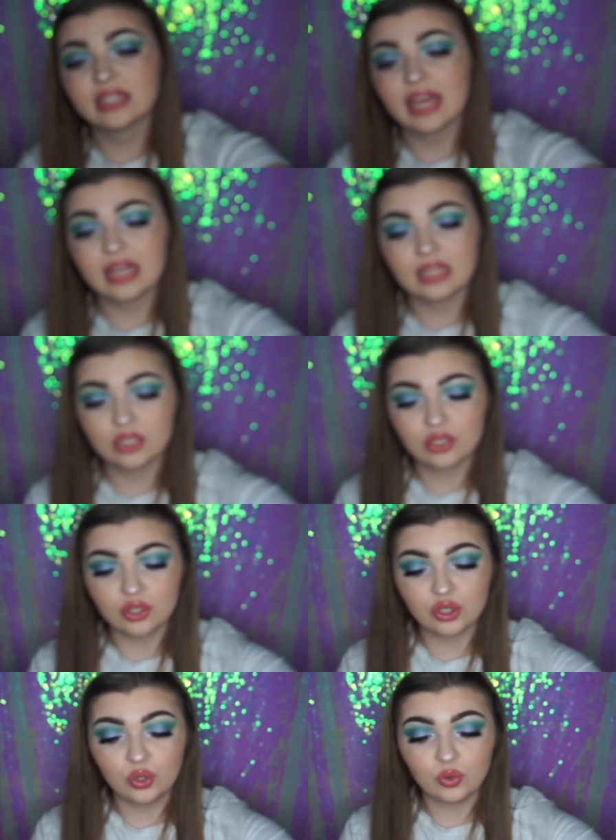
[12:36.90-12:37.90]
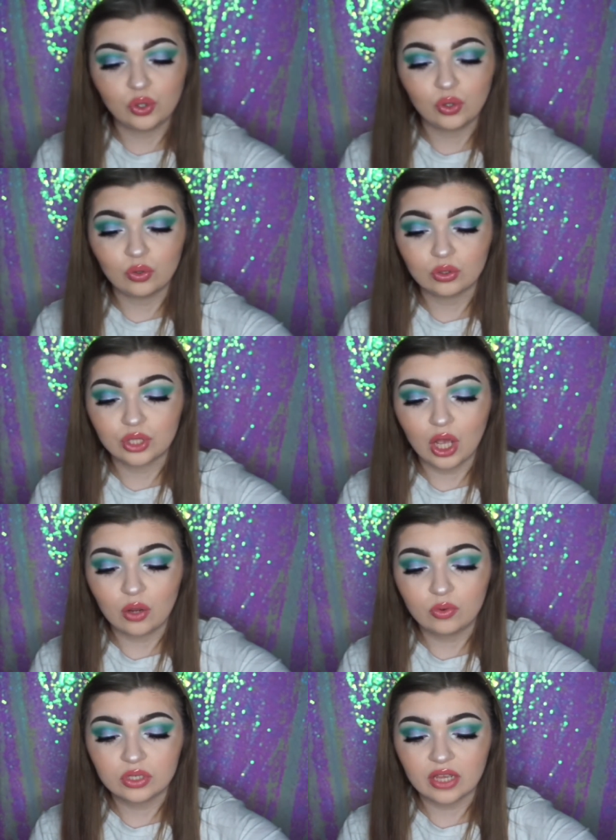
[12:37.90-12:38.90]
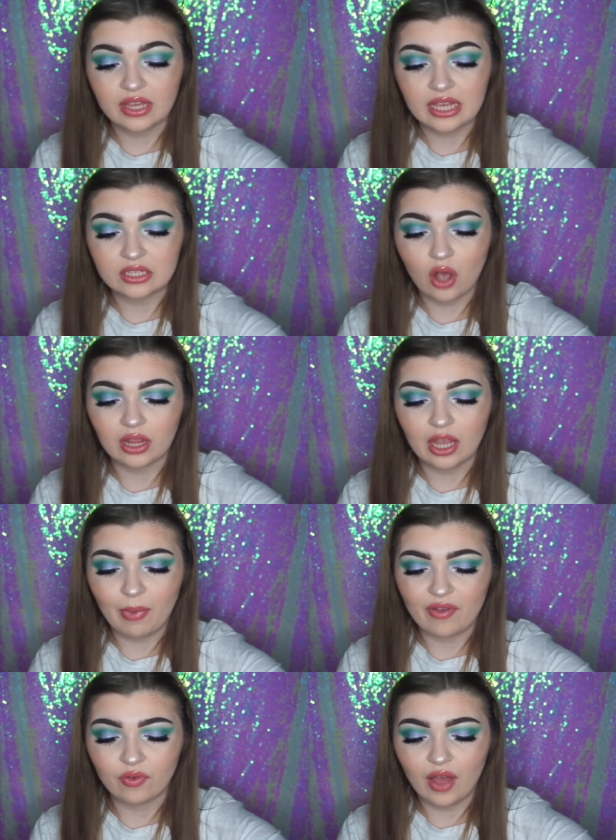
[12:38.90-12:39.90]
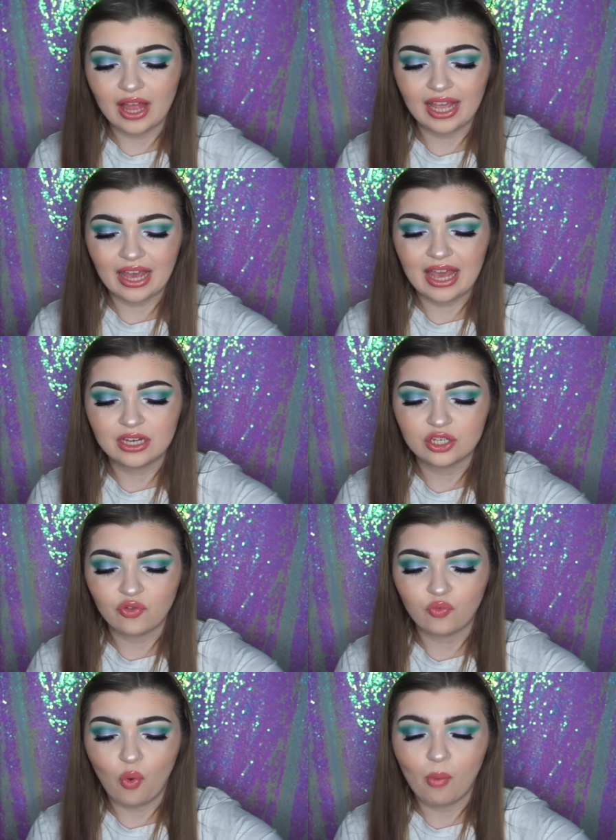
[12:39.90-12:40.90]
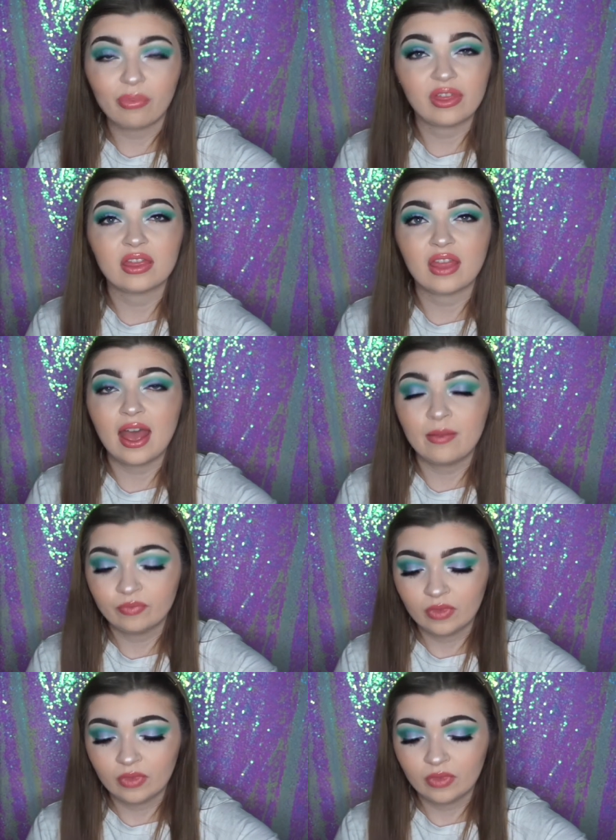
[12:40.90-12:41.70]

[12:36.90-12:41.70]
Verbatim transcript: say it's too cool toned. I think it's got a little bit of like a hint of warmth in there